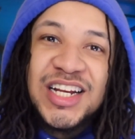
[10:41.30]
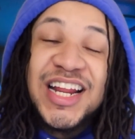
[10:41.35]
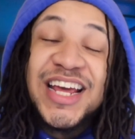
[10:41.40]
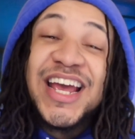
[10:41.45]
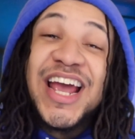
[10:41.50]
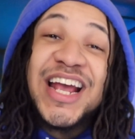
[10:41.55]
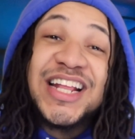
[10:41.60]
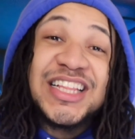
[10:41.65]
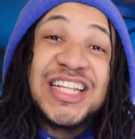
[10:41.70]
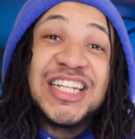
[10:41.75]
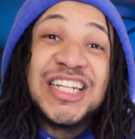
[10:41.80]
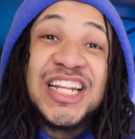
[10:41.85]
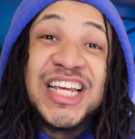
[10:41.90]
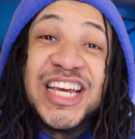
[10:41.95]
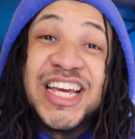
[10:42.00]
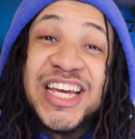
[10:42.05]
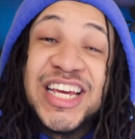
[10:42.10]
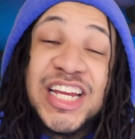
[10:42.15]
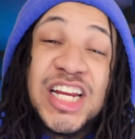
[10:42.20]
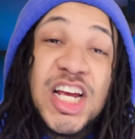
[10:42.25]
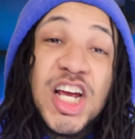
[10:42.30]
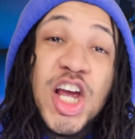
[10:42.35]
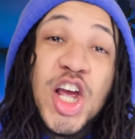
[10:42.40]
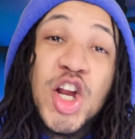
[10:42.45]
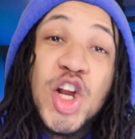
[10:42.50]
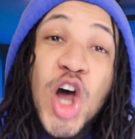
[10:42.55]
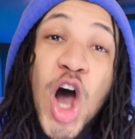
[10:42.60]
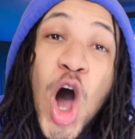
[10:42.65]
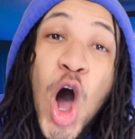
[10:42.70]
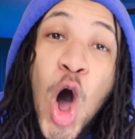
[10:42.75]
They had the lean
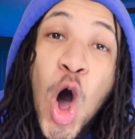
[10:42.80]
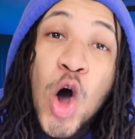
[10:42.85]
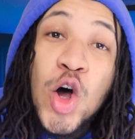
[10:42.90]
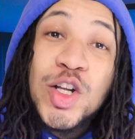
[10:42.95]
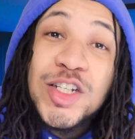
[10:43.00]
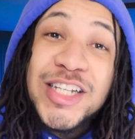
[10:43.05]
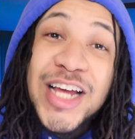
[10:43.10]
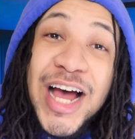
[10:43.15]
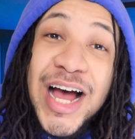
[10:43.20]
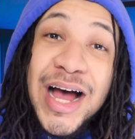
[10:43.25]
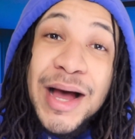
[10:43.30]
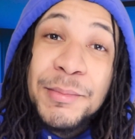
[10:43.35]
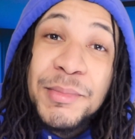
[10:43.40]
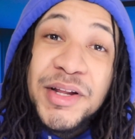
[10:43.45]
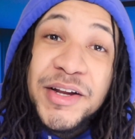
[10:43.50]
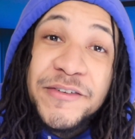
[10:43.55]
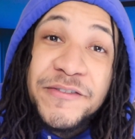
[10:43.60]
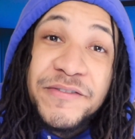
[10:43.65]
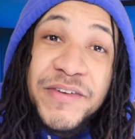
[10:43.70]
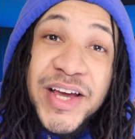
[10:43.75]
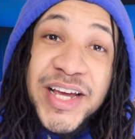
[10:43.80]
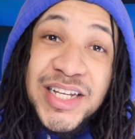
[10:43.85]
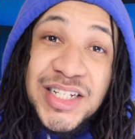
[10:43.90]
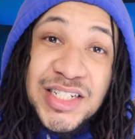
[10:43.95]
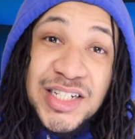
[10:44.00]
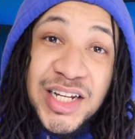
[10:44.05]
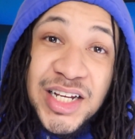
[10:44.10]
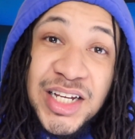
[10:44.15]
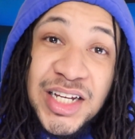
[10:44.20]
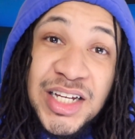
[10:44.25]
the whole time in the
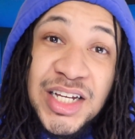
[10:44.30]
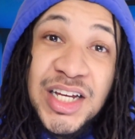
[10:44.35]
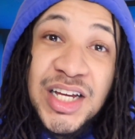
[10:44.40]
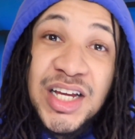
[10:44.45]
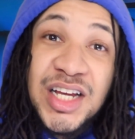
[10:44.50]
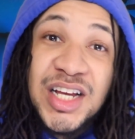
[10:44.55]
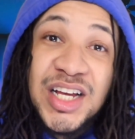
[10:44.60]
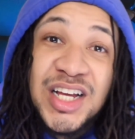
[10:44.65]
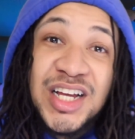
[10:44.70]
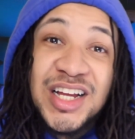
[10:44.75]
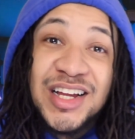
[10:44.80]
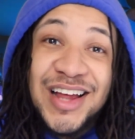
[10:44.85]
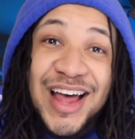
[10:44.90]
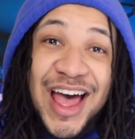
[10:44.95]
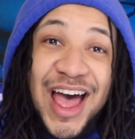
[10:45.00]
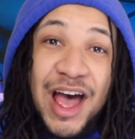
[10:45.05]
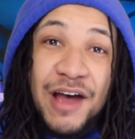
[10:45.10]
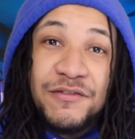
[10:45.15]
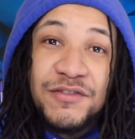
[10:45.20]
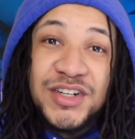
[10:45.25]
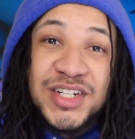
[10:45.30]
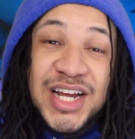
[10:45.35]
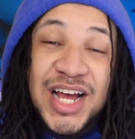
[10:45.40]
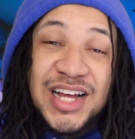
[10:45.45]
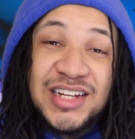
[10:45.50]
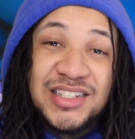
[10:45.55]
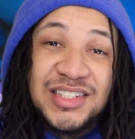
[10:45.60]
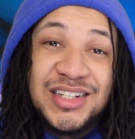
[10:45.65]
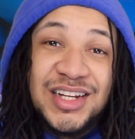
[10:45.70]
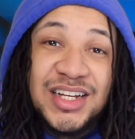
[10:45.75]
face, nigga.
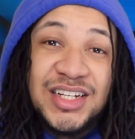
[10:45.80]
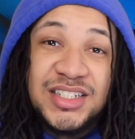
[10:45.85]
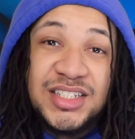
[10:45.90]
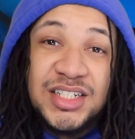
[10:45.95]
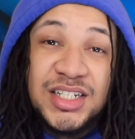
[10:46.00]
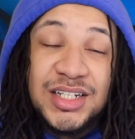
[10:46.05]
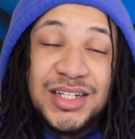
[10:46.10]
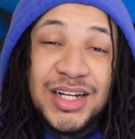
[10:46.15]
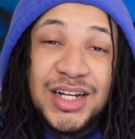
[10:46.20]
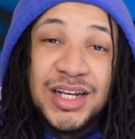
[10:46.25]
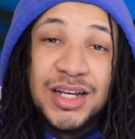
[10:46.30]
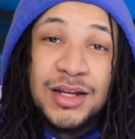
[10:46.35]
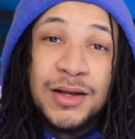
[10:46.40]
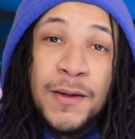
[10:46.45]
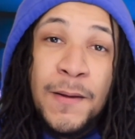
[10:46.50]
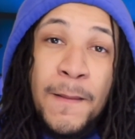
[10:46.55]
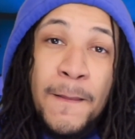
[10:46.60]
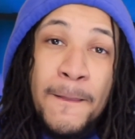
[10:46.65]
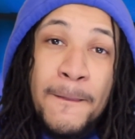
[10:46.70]
Advertising that shit, nigga.